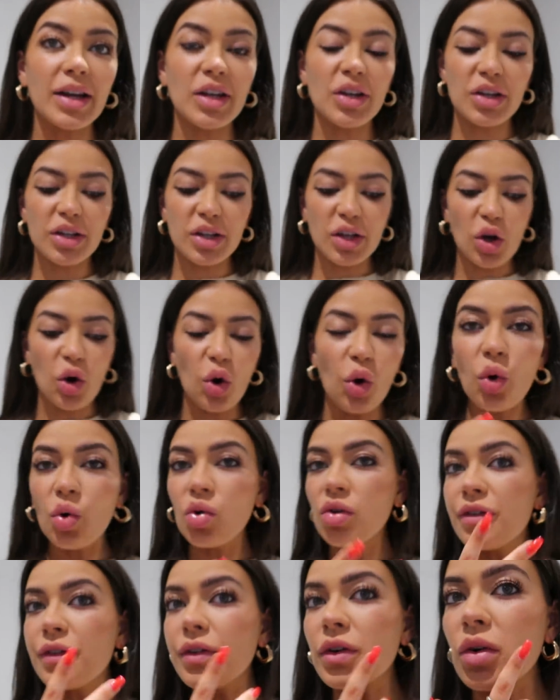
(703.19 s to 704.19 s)
I look
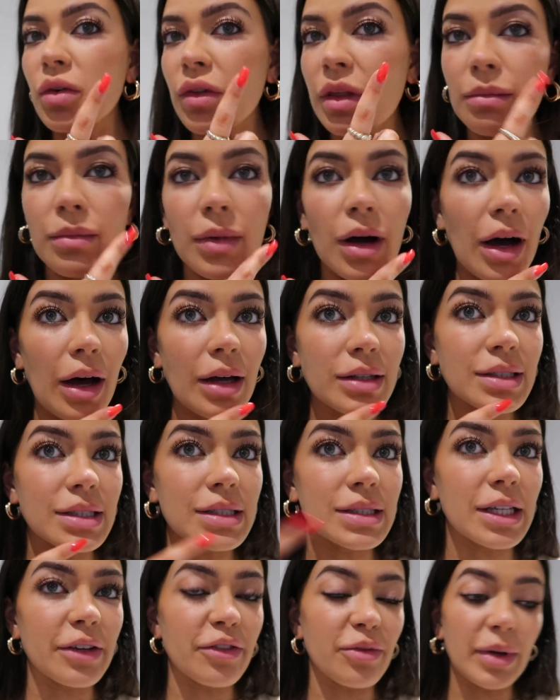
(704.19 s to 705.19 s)
awful. The mask
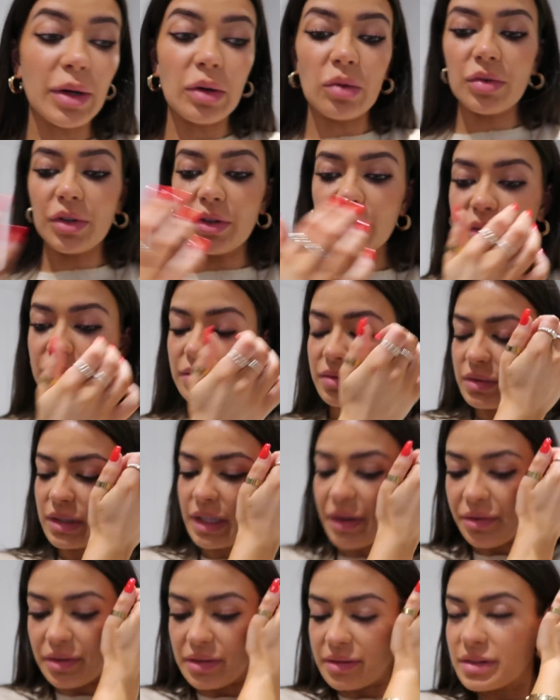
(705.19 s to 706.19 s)
has given me all new
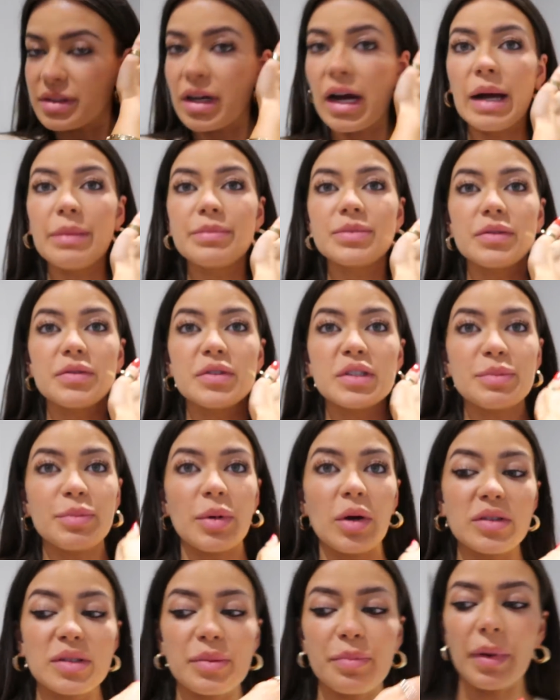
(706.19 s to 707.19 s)
different types of
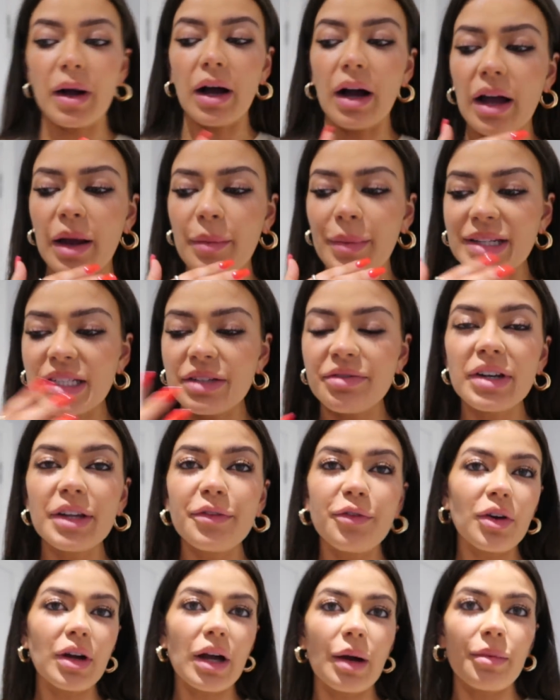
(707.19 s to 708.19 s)
spots. But I didn't
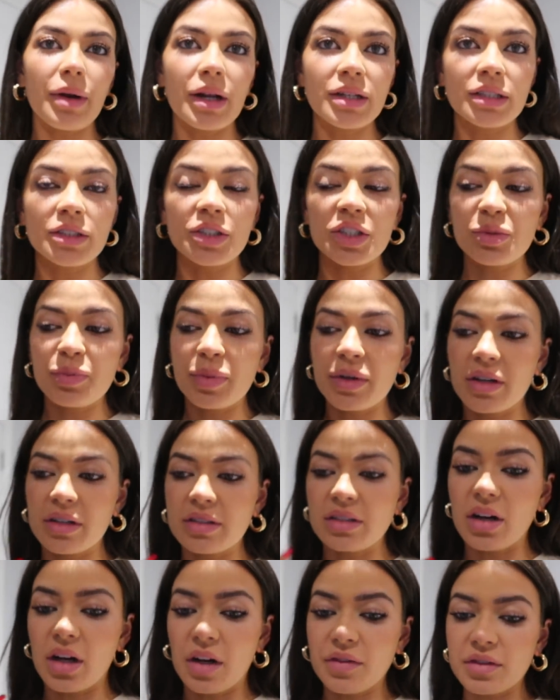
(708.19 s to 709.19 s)
really vlog up London just
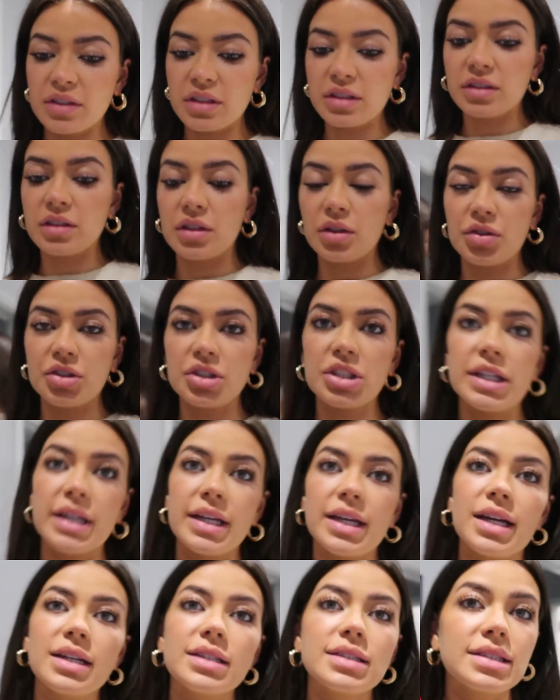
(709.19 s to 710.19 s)
because after
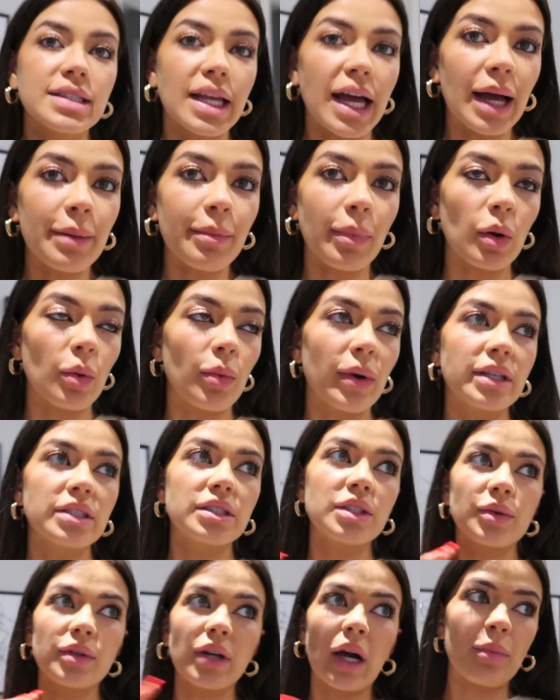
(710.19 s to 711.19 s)
Sushi Samba, we went
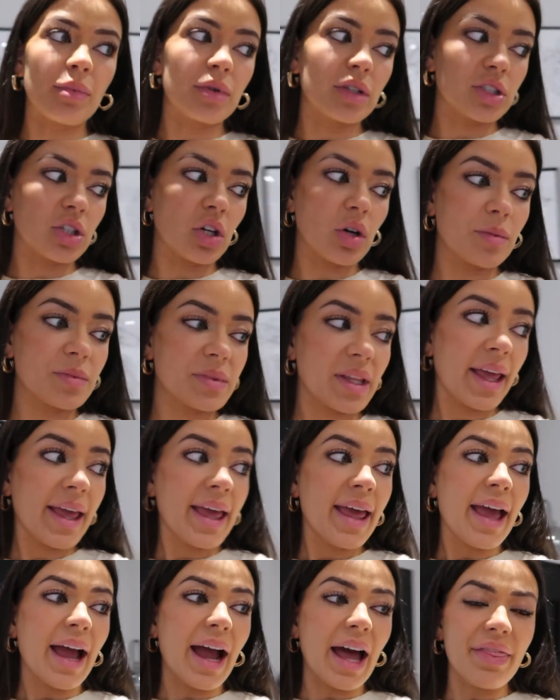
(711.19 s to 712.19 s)
to a couple of shops
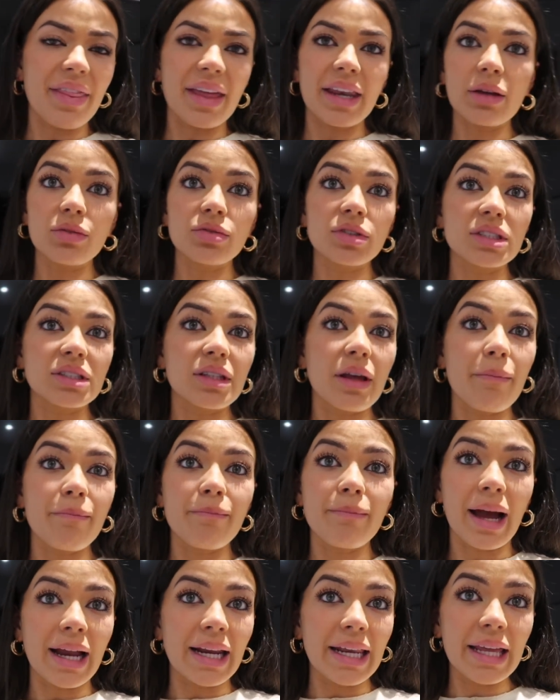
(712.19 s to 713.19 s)
and then it was just
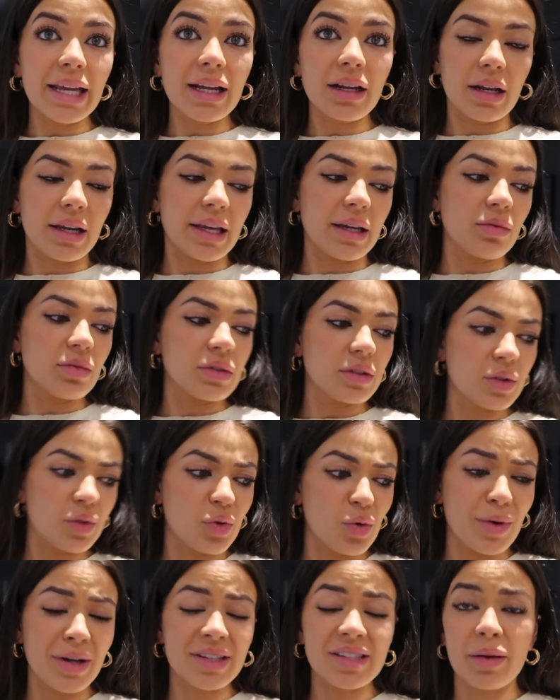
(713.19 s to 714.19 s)
manic. Like it was
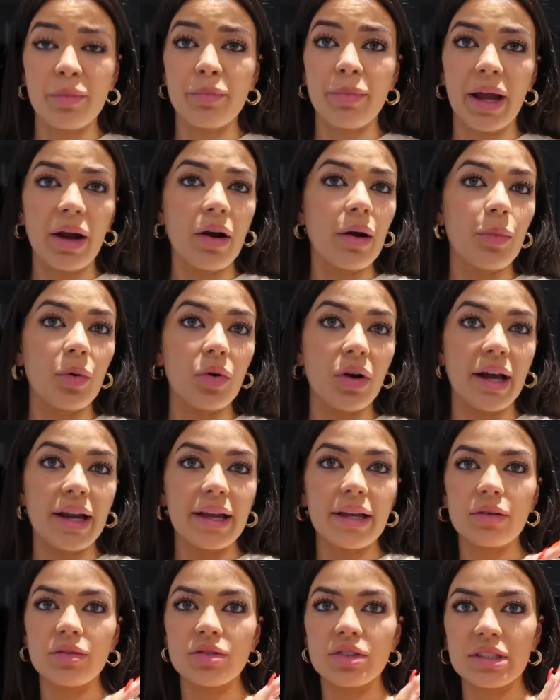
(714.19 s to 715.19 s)
almost unbearable.
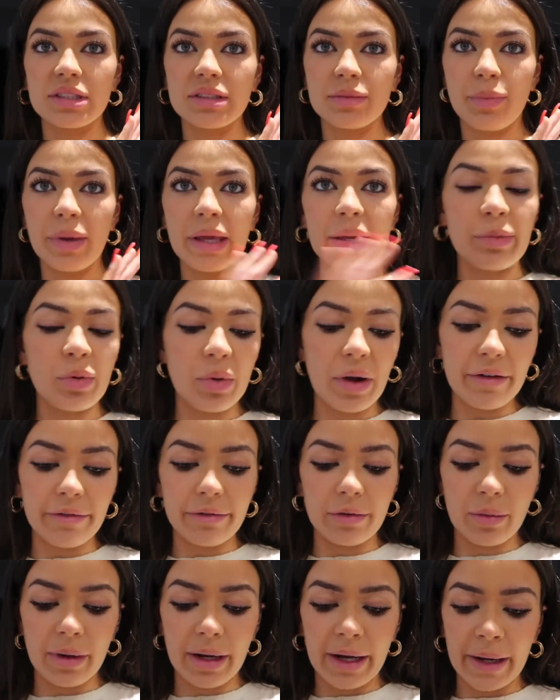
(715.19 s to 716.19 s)
Like it was just people
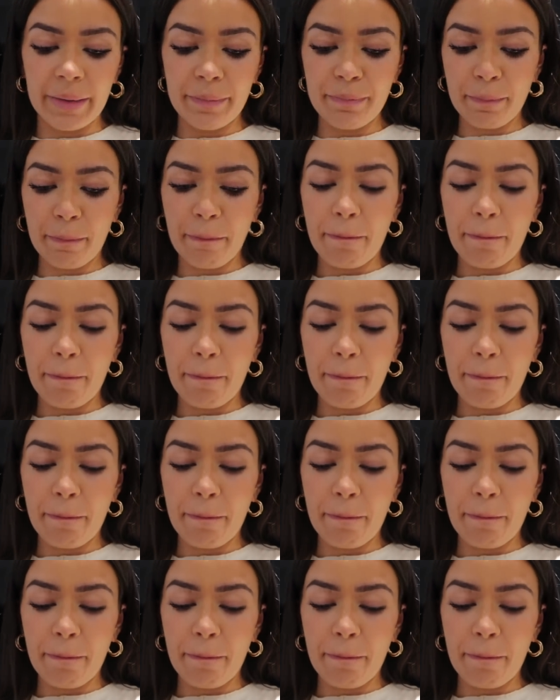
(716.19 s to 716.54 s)
everywhere.